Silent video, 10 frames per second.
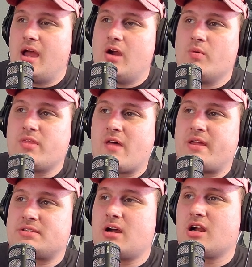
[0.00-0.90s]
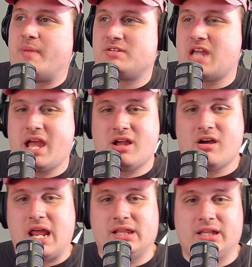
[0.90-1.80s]
With all that talk about
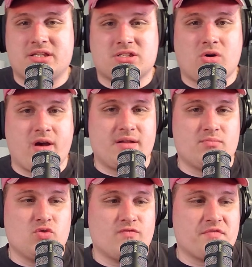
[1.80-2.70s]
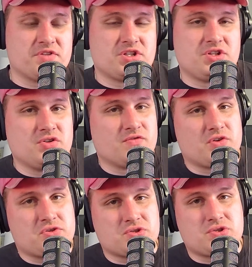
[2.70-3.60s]
Diagon Alley, let's go ahead and move over to
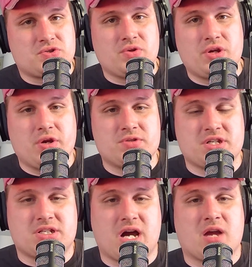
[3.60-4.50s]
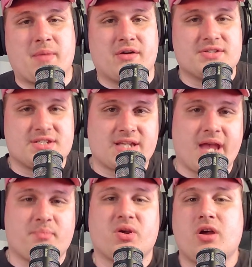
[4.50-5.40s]
Universal Studios and talk about
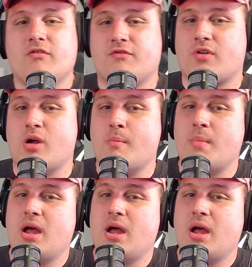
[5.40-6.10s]
Escape from